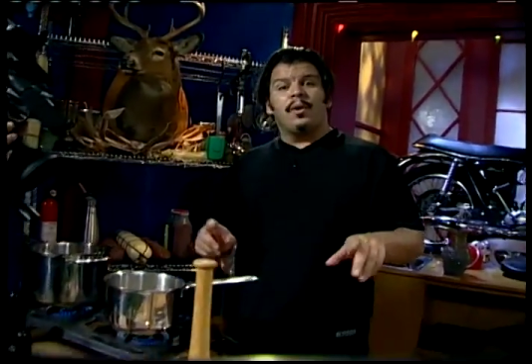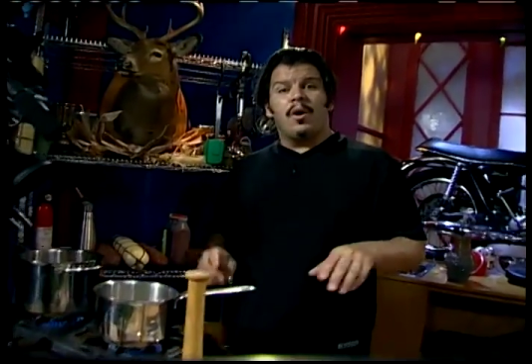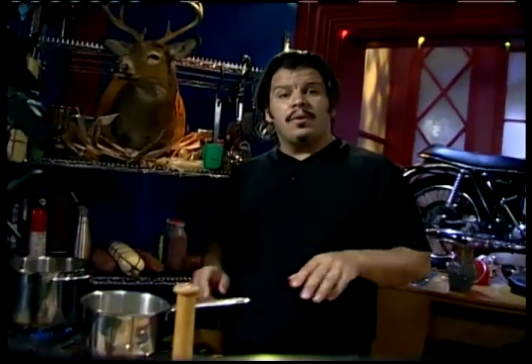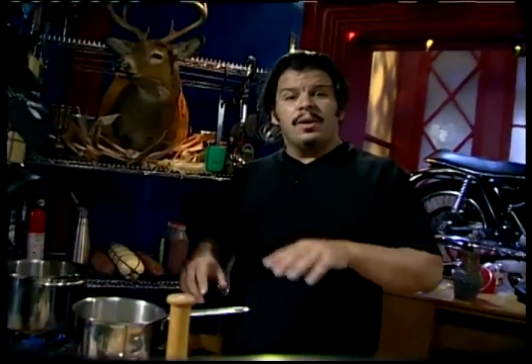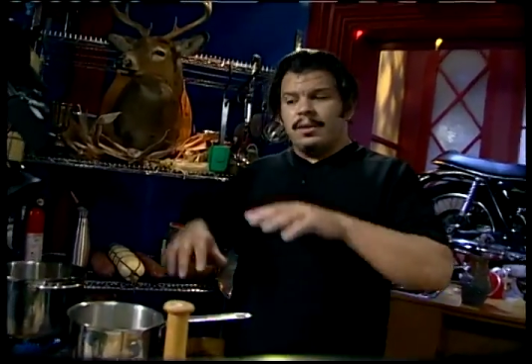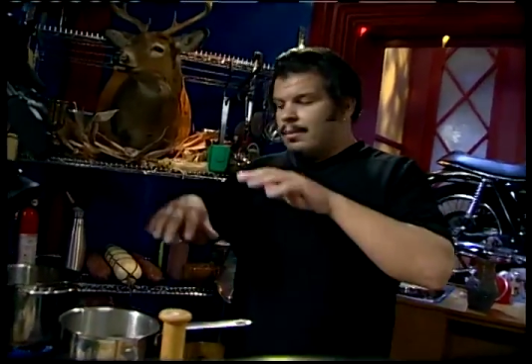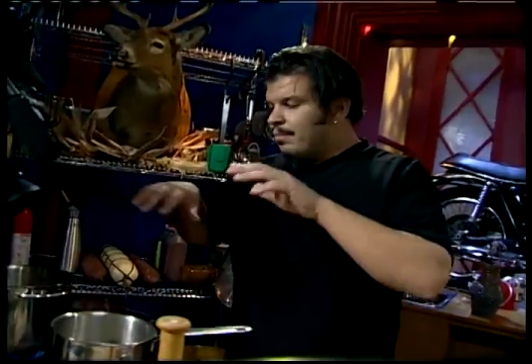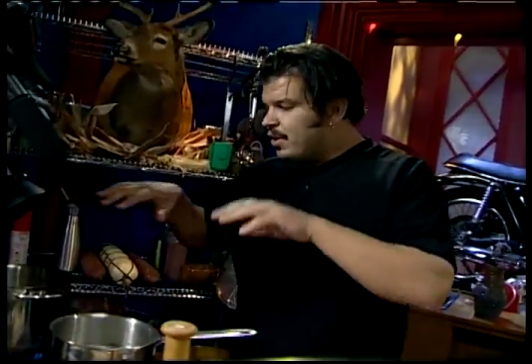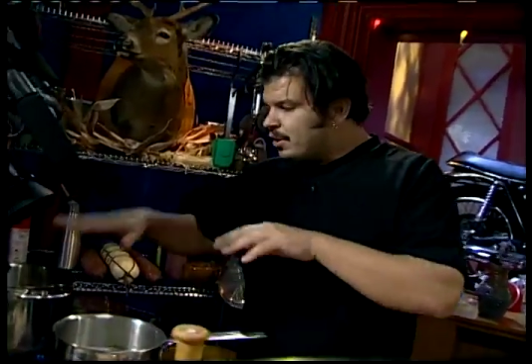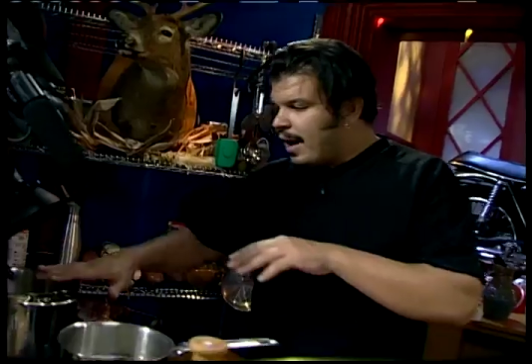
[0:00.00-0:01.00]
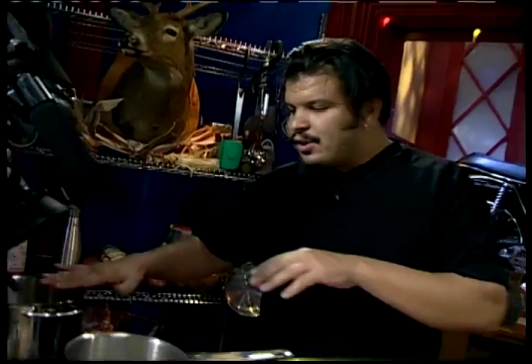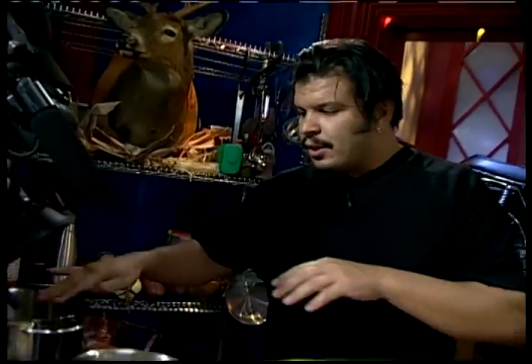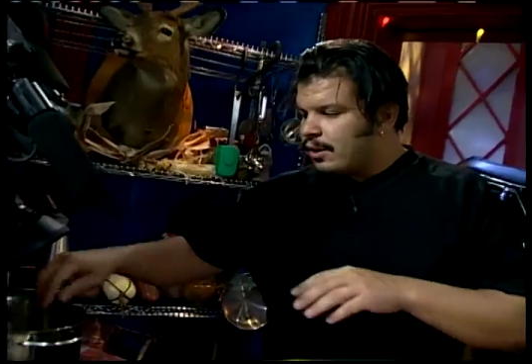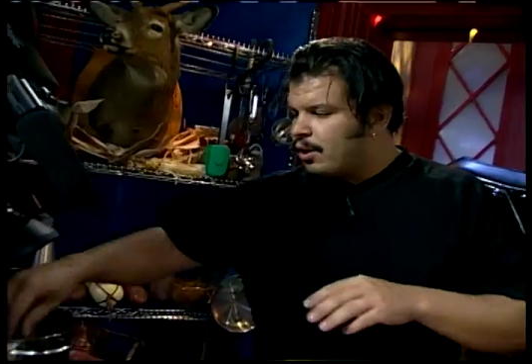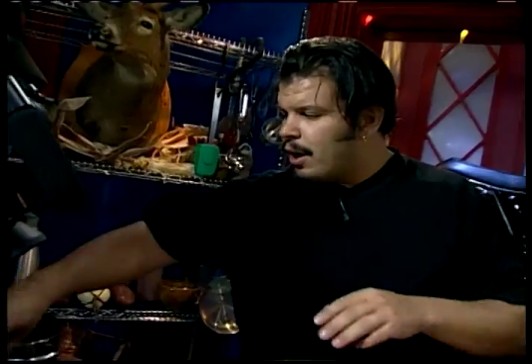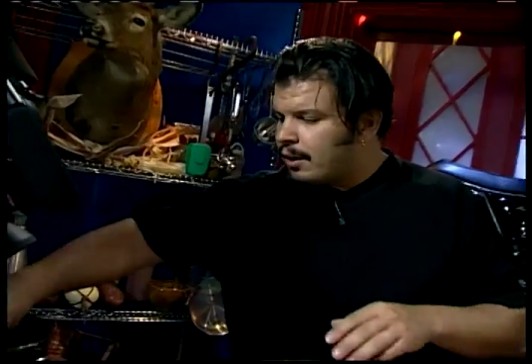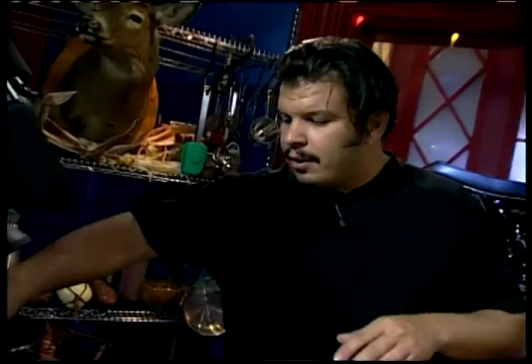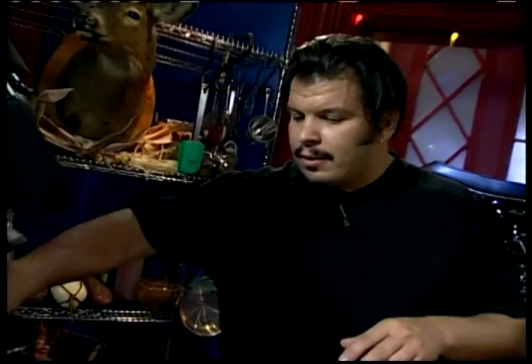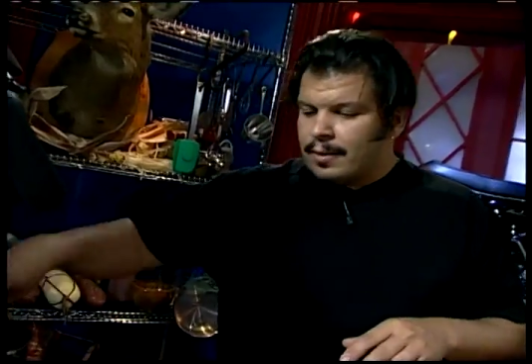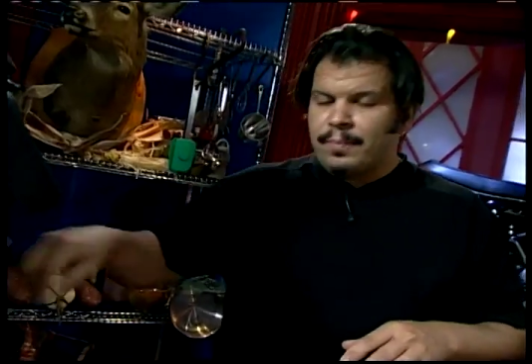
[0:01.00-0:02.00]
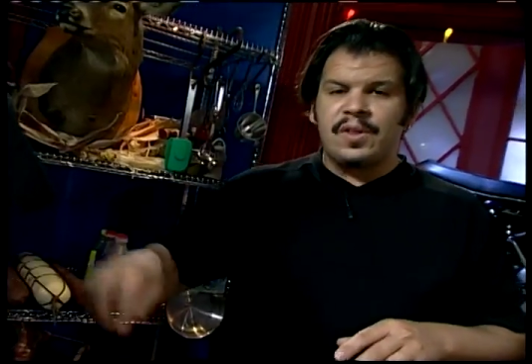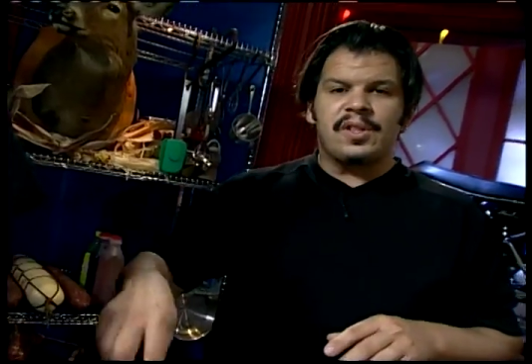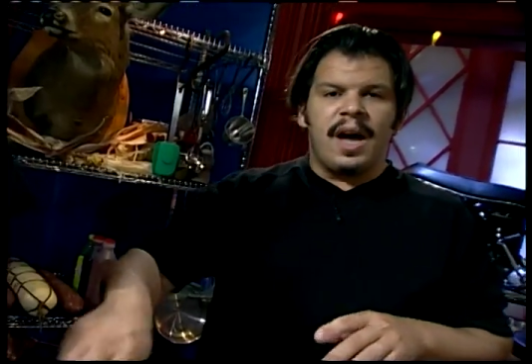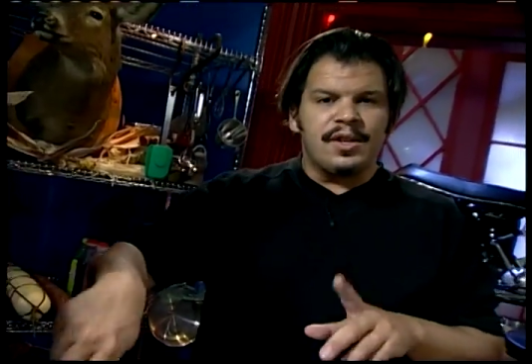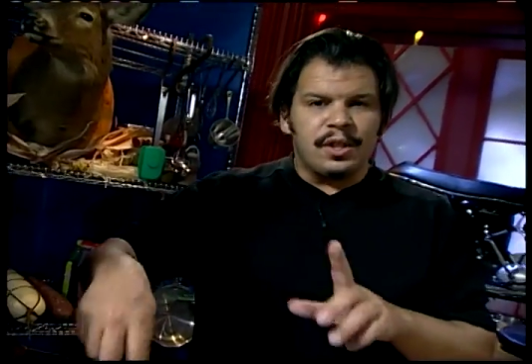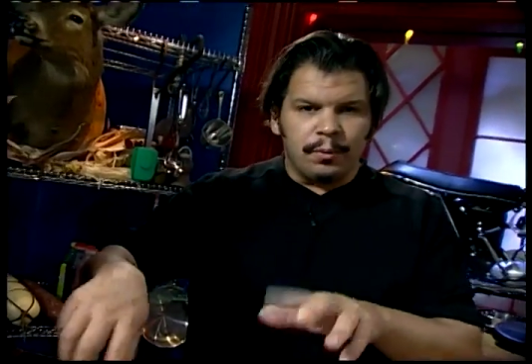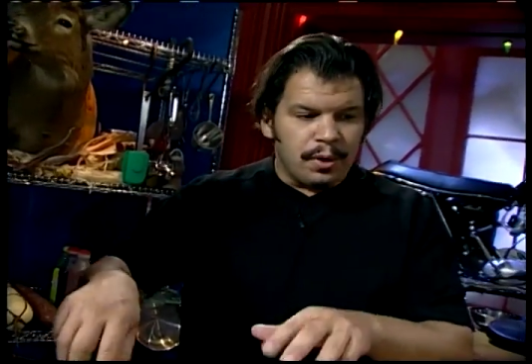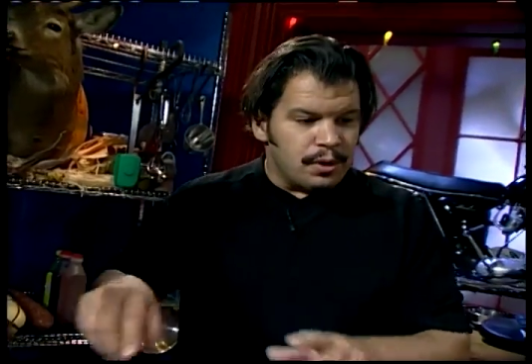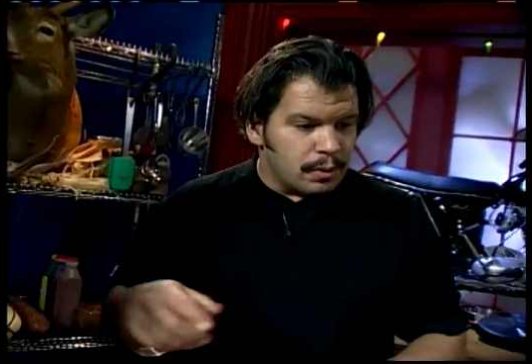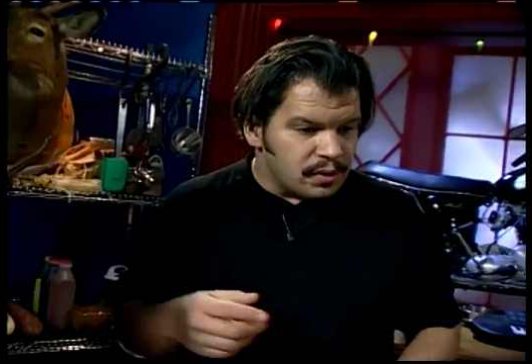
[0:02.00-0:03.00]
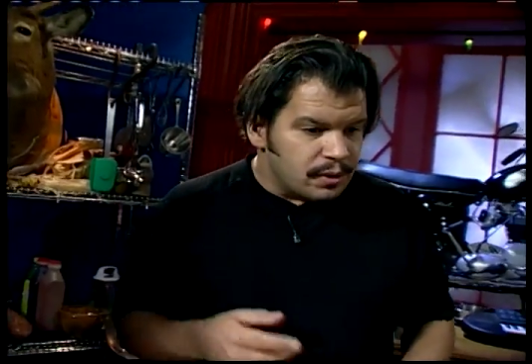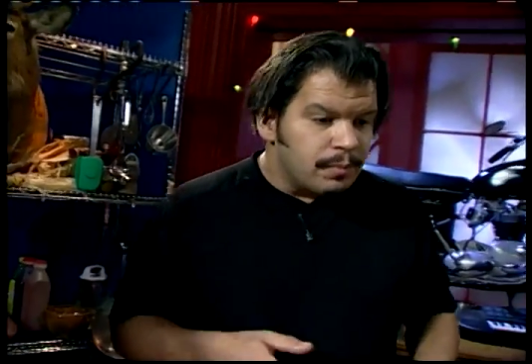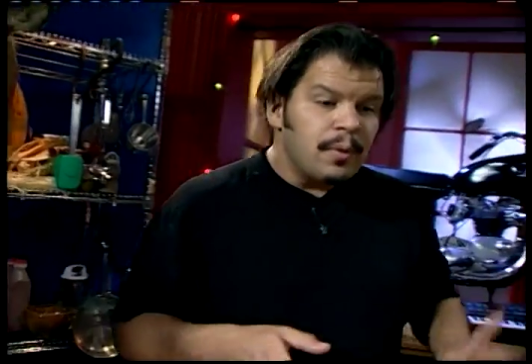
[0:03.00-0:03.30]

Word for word: own. This guy's gonna cook, this guy's gonna reduce.